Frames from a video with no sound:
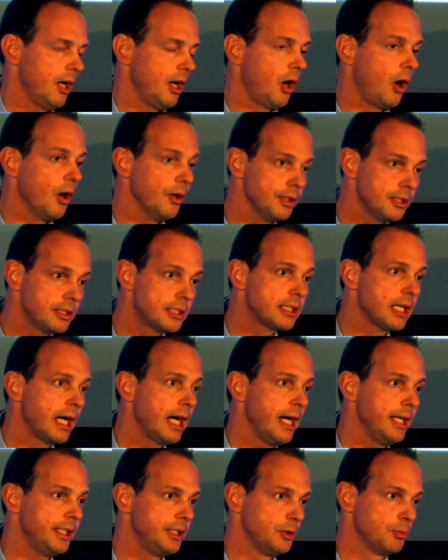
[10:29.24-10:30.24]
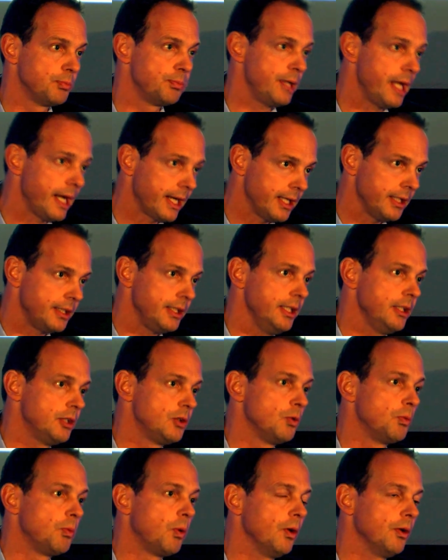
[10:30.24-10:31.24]
on site you plug it
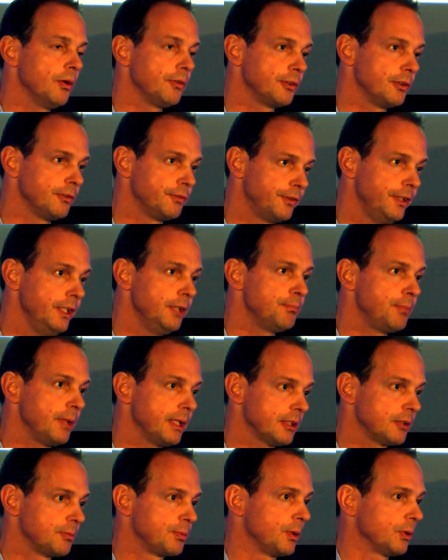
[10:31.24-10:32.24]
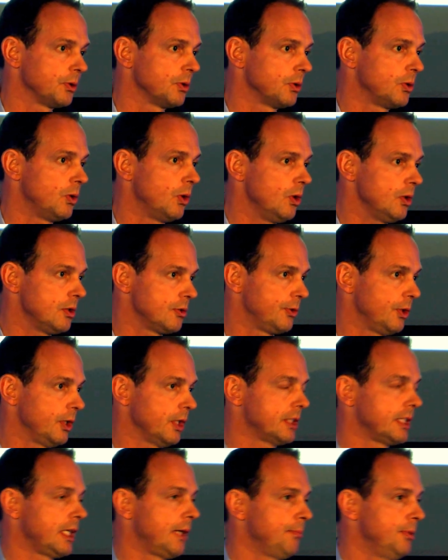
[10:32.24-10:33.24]
into one of the field bus protocols, for
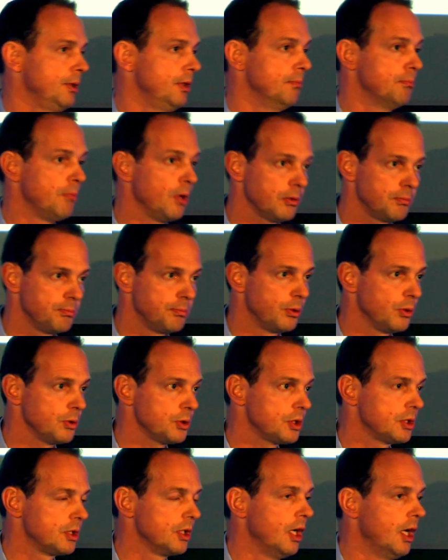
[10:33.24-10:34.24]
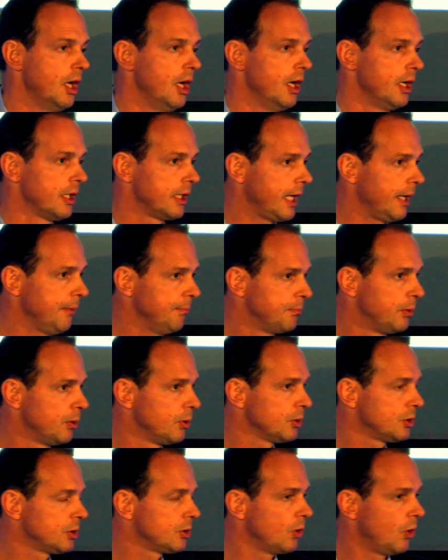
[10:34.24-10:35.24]
example, Modbus, CAN
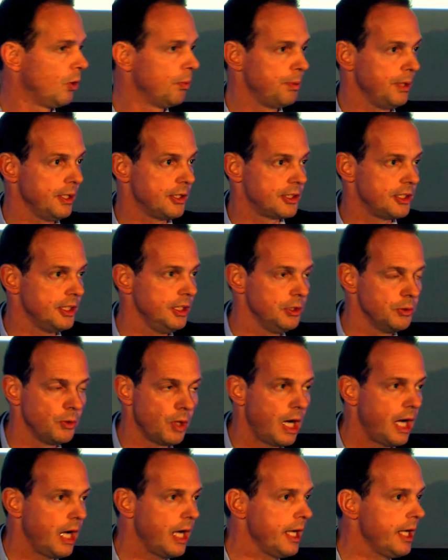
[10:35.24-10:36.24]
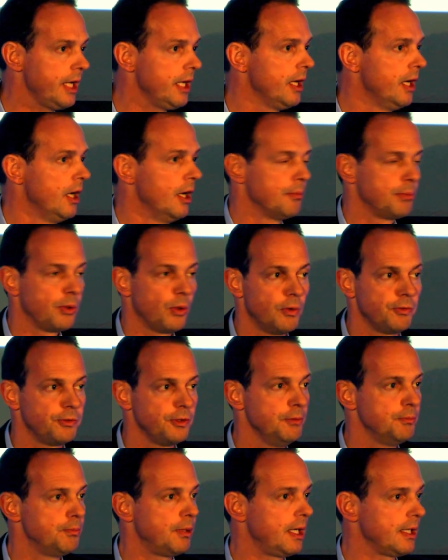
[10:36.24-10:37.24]
bus, OPC-UI,
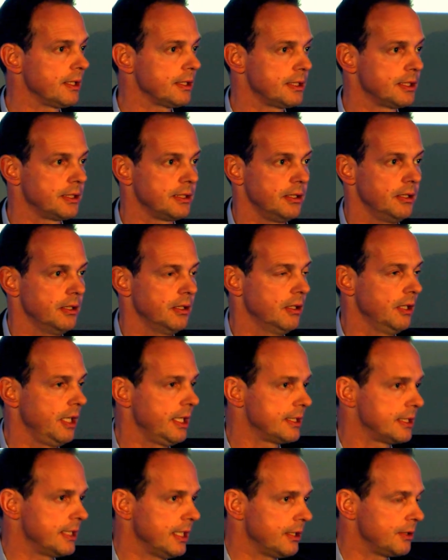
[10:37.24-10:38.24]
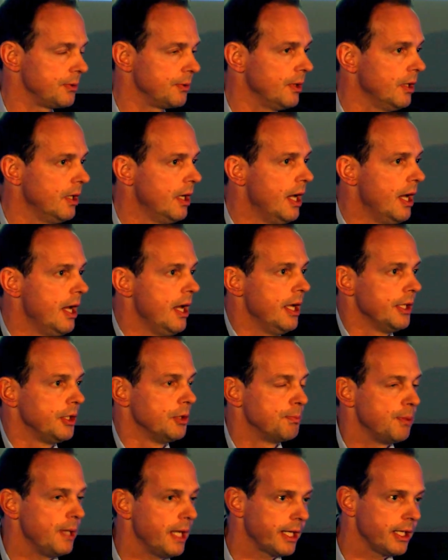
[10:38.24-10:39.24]
Profibus, etc. You
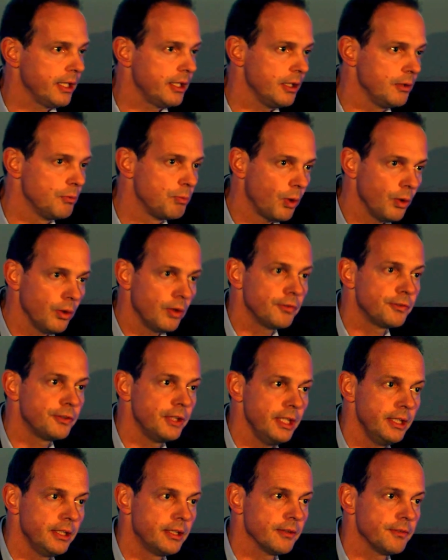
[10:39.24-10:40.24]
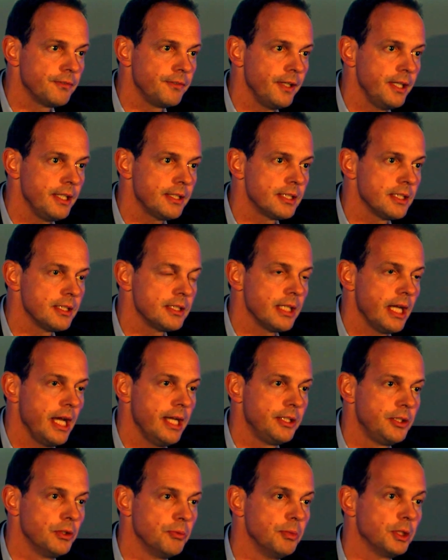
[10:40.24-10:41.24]
plug it in one of the interfaces,
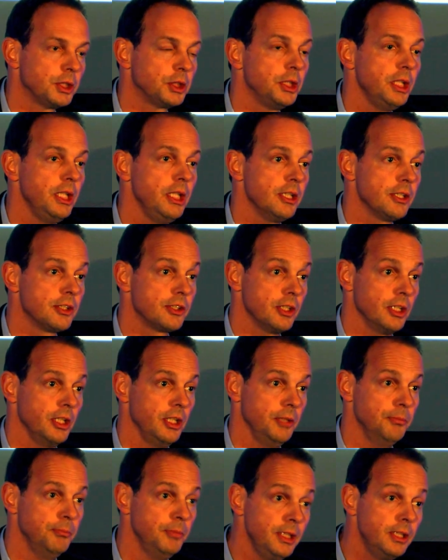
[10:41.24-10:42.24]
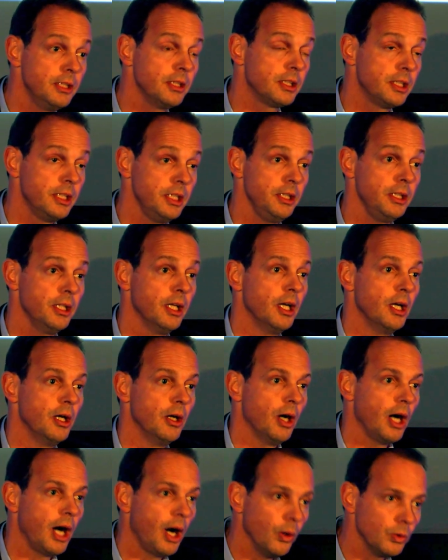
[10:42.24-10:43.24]
and your machine is immediately
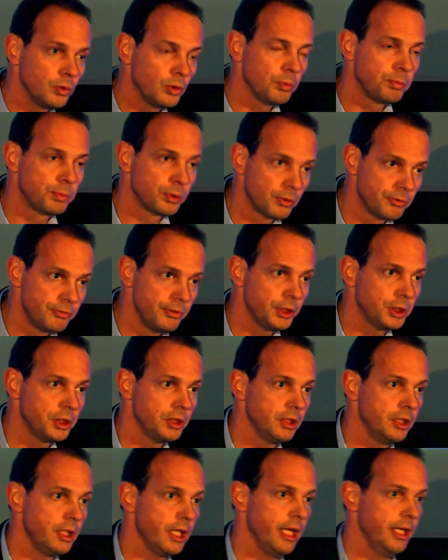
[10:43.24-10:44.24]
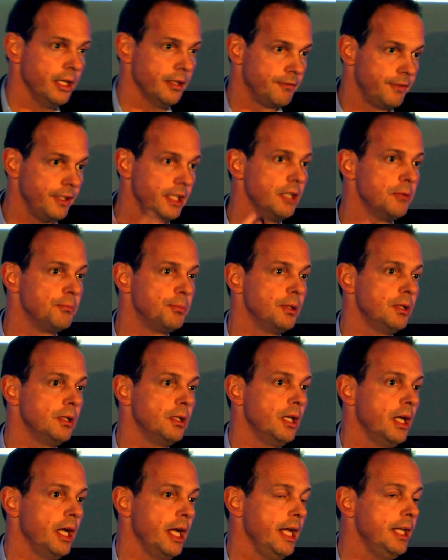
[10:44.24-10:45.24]
auto-provisioned and available
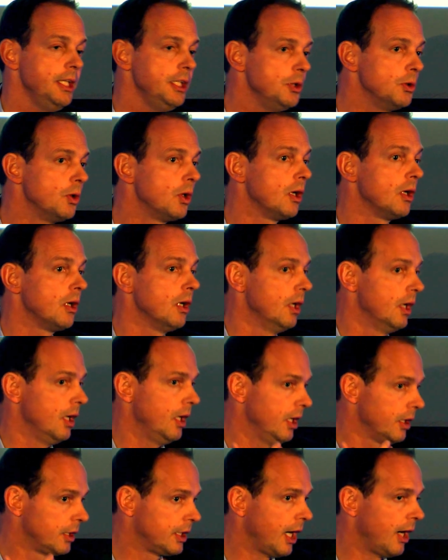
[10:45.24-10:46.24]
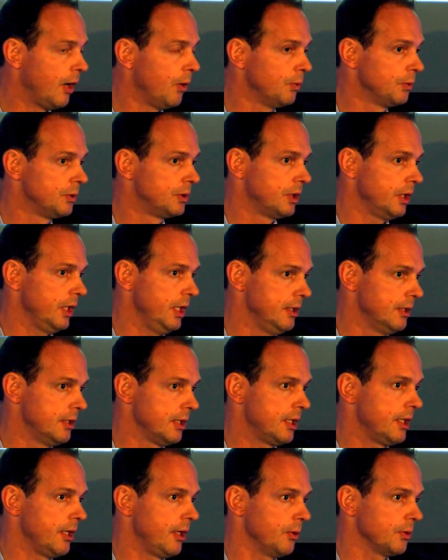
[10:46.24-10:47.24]
in your account in the
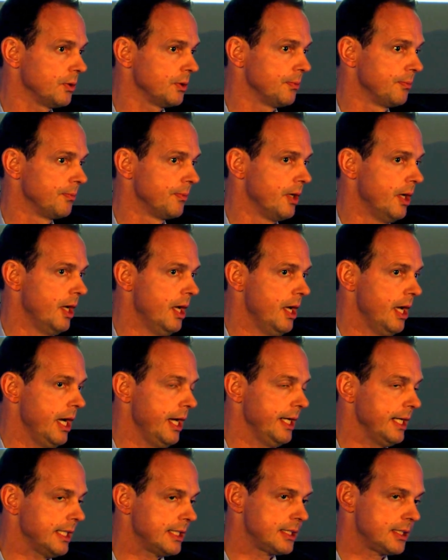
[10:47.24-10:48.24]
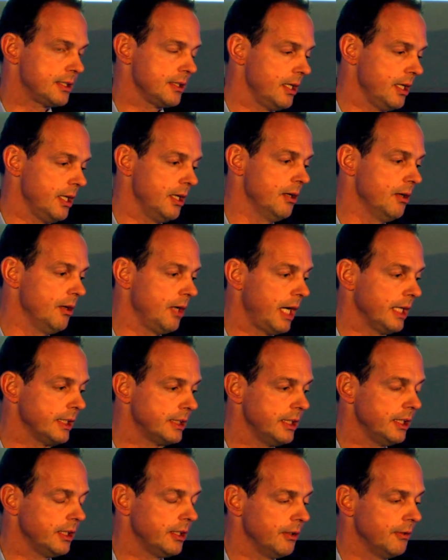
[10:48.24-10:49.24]
cloud. And that's, I
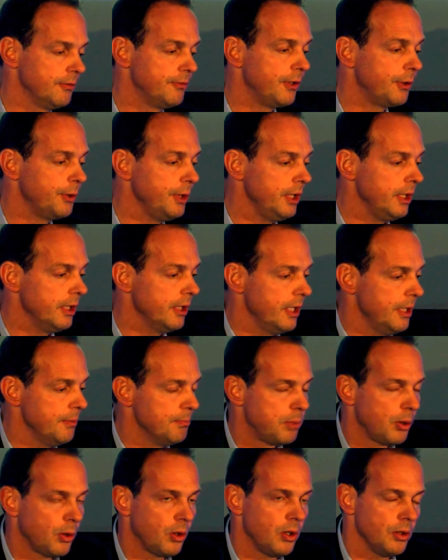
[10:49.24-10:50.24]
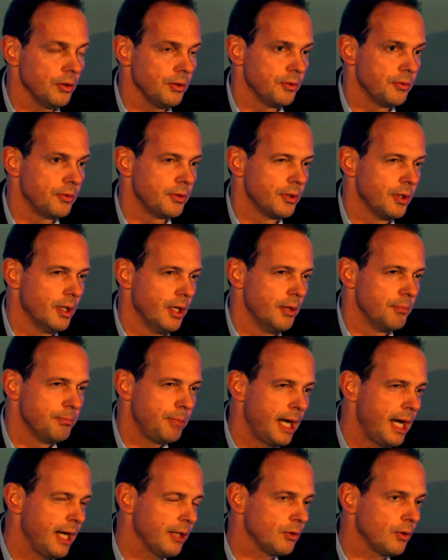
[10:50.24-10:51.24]
think, a very important
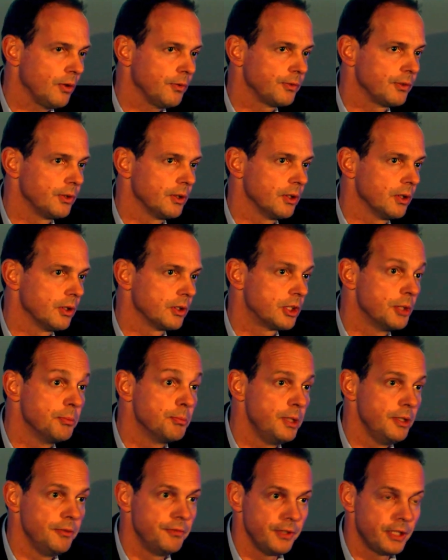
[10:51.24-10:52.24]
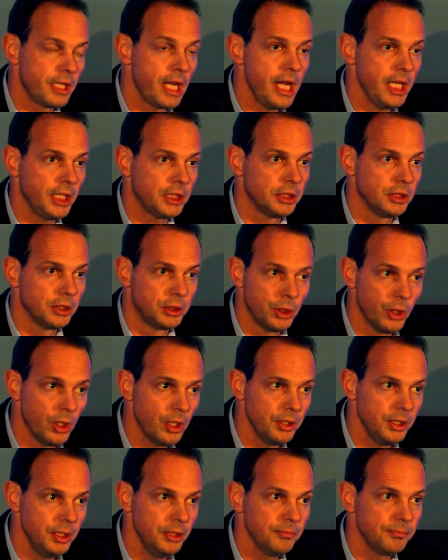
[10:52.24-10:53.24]
part of the simplification
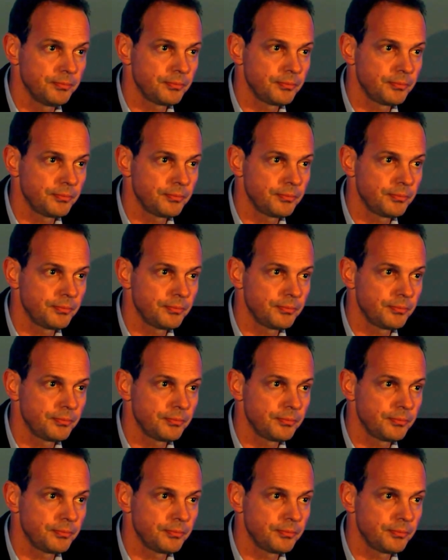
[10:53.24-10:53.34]
journey.